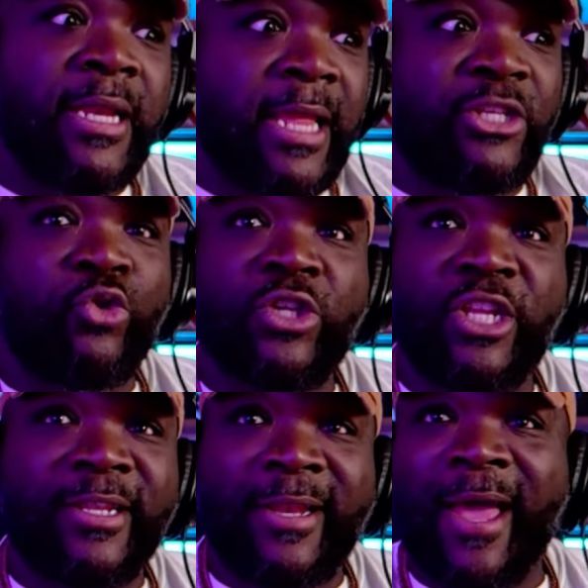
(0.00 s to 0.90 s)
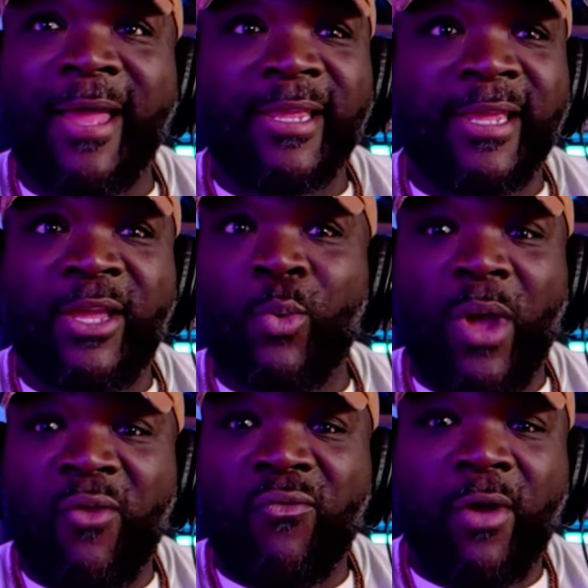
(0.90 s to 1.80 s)
that you could not get
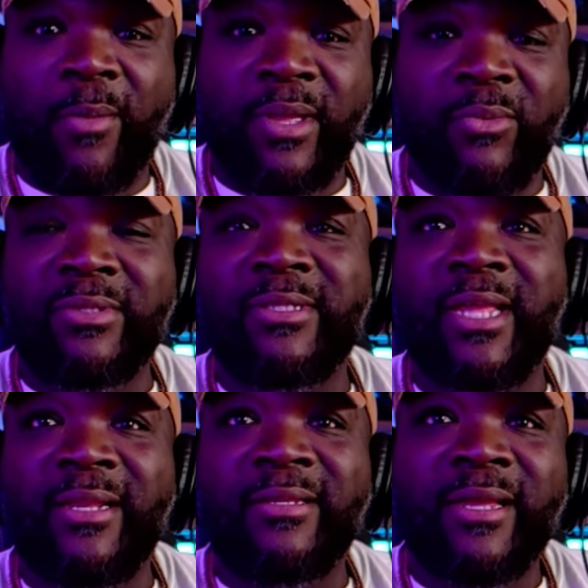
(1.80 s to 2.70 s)
away from. It was that